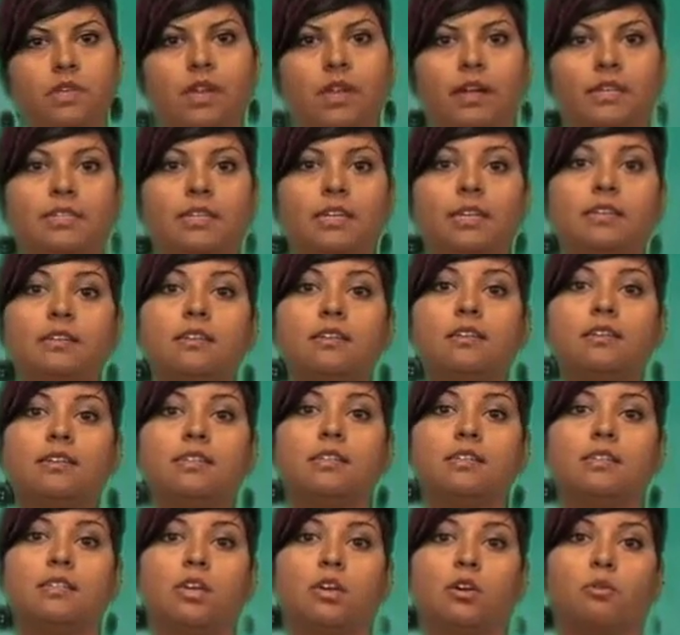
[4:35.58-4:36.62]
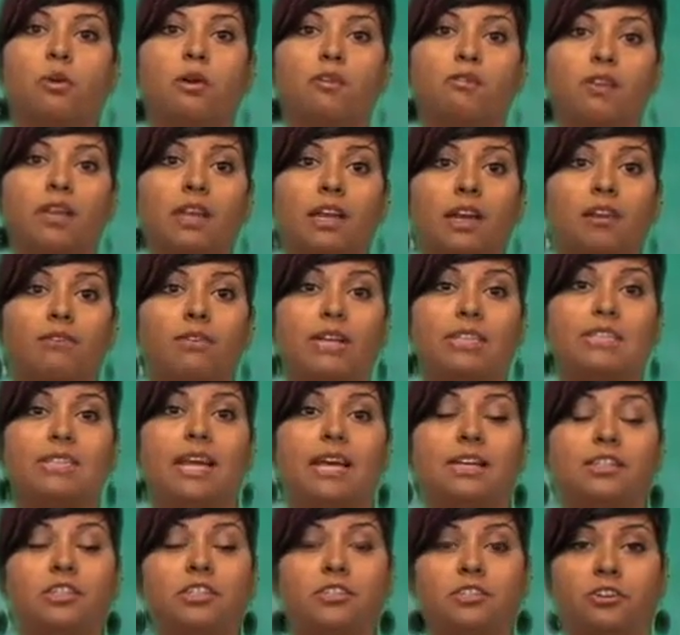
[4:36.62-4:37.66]
Attendance is the equivalent of a
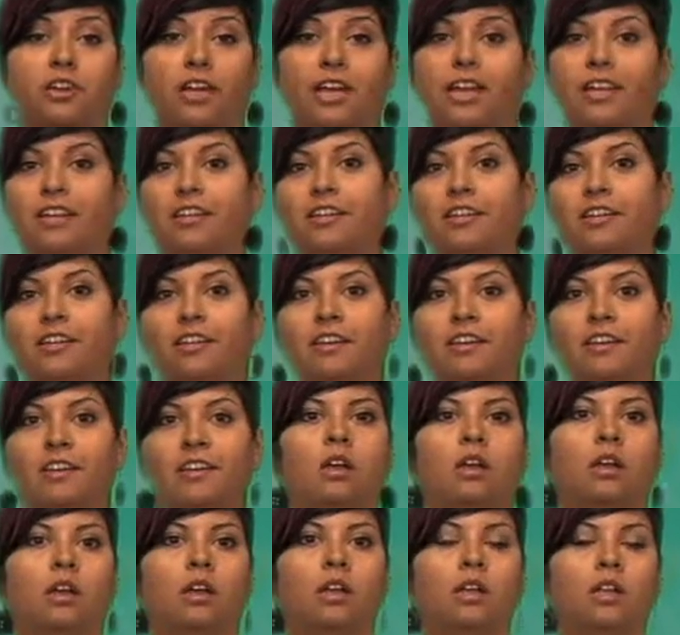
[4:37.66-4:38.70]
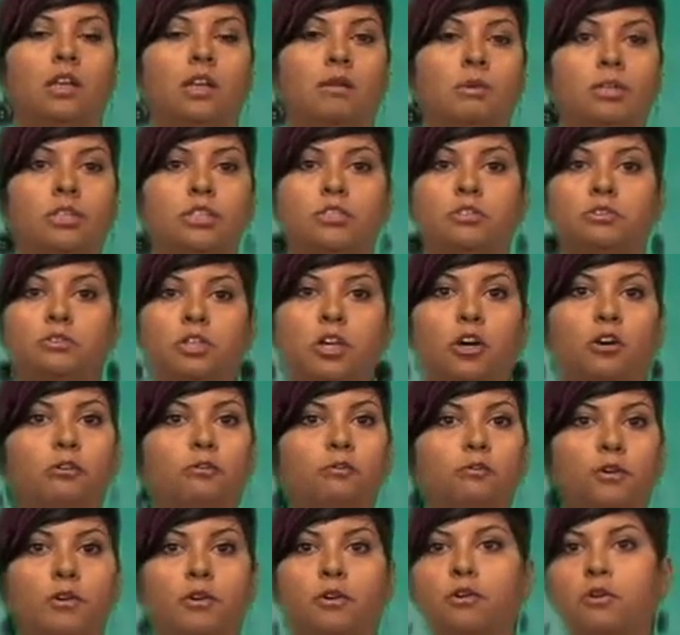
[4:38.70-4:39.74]
test grade. Number 2, no
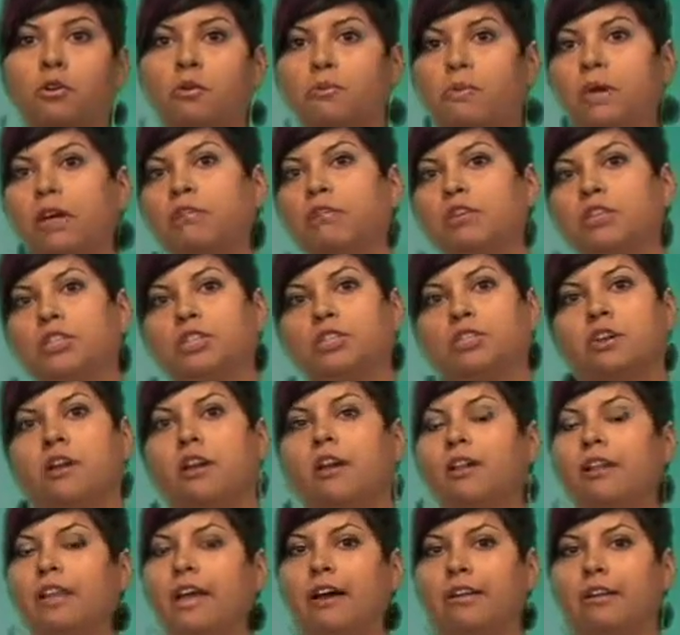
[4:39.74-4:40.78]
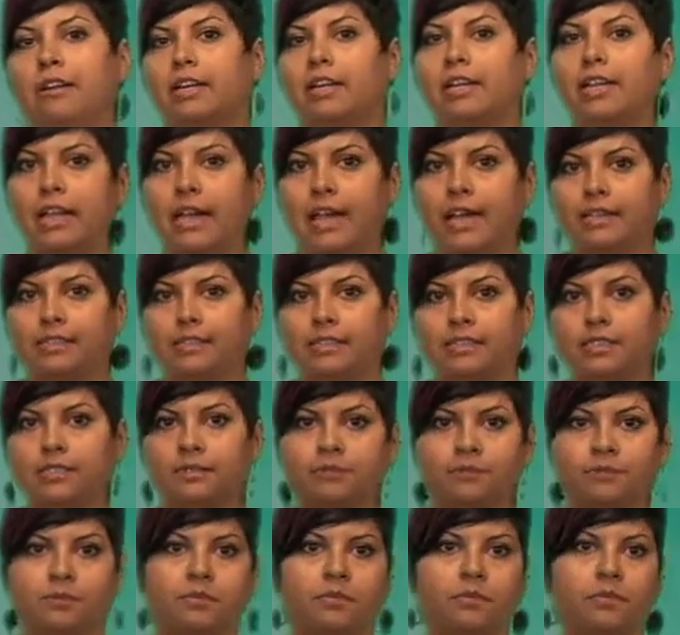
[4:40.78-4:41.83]
food or beverages are allowed in class.
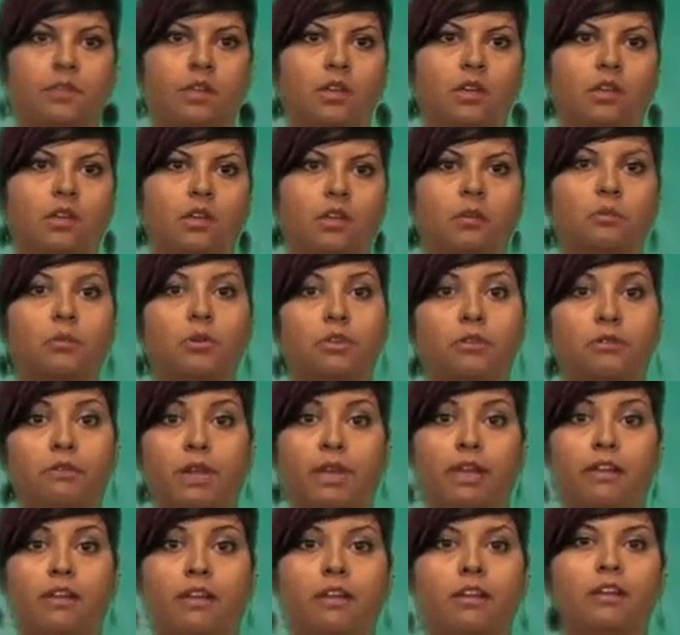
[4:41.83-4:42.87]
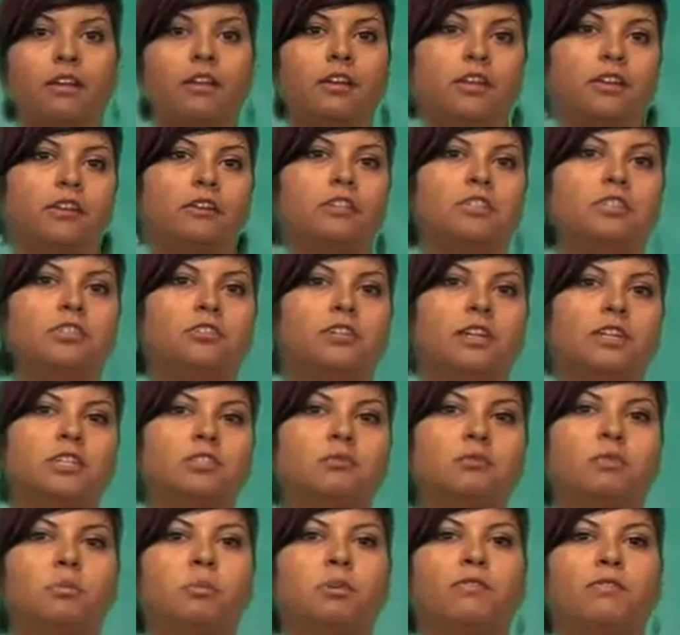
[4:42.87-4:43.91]
Number 3, your
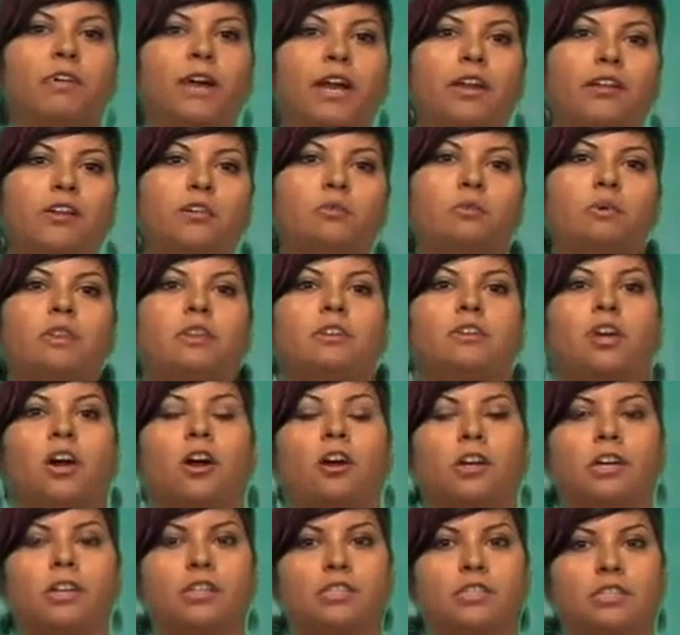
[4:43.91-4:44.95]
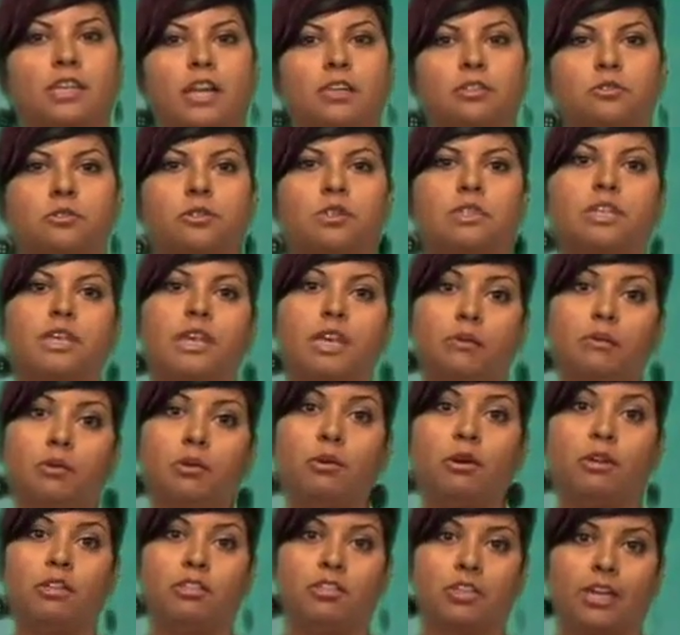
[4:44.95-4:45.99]
instructor will provide you with a target schedule to keep
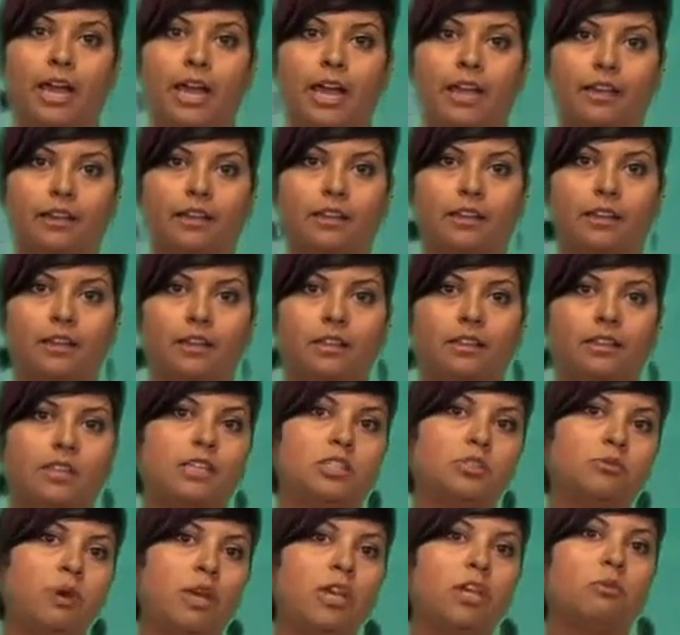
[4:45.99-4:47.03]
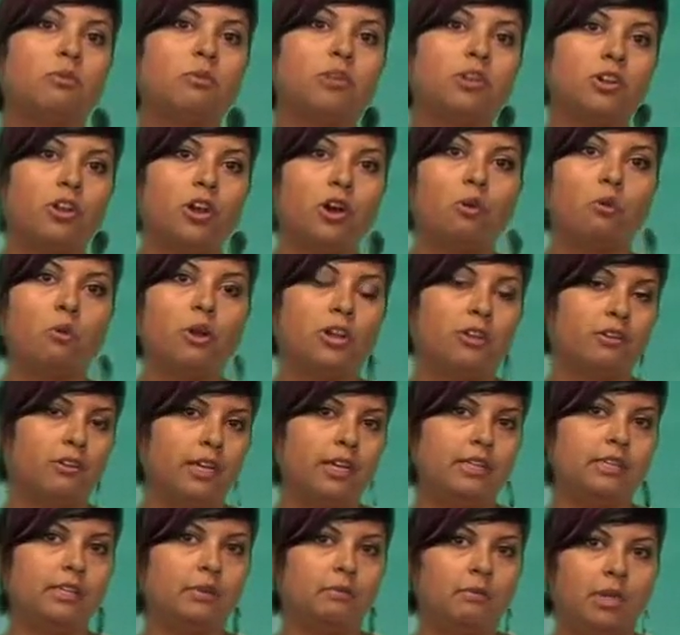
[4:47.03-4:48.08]
you on track. This way you will know where you
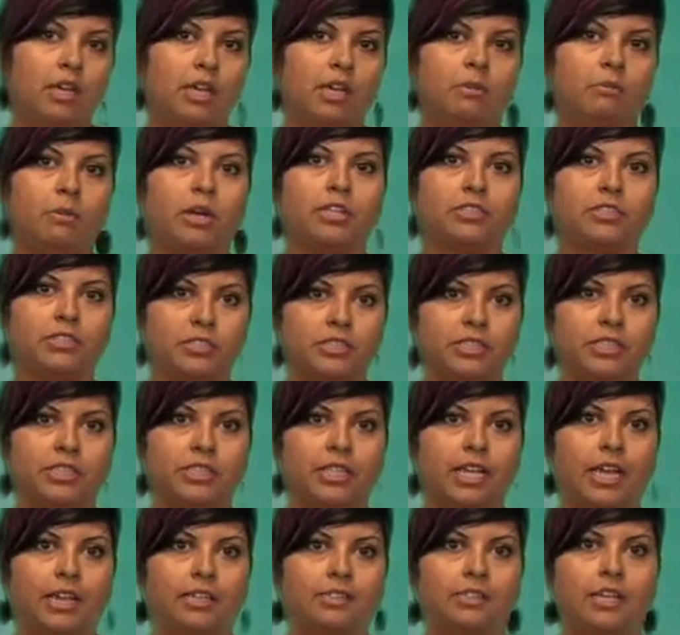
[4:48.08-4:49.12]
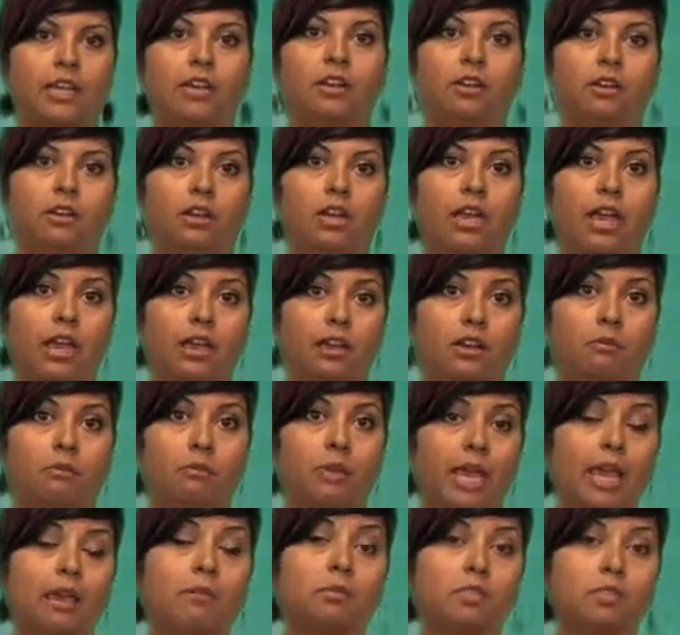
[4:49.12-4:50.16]
need to be by certain dates and
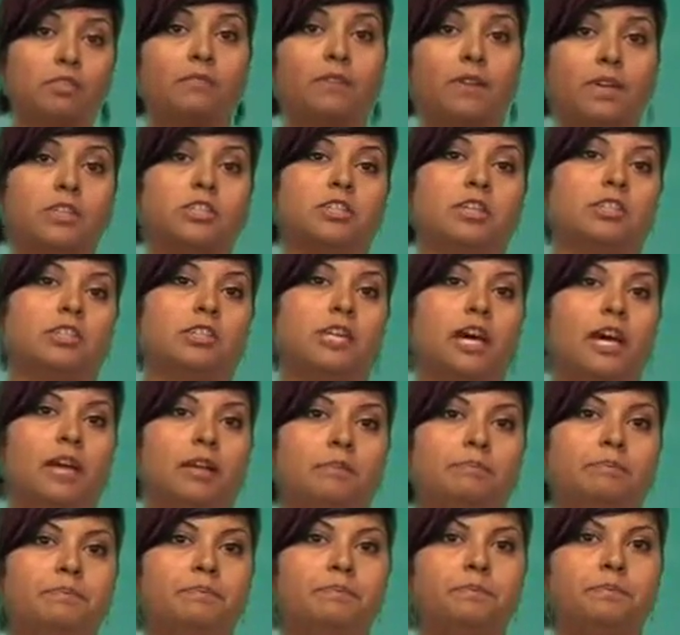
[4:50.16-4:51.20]
be able to finish on time.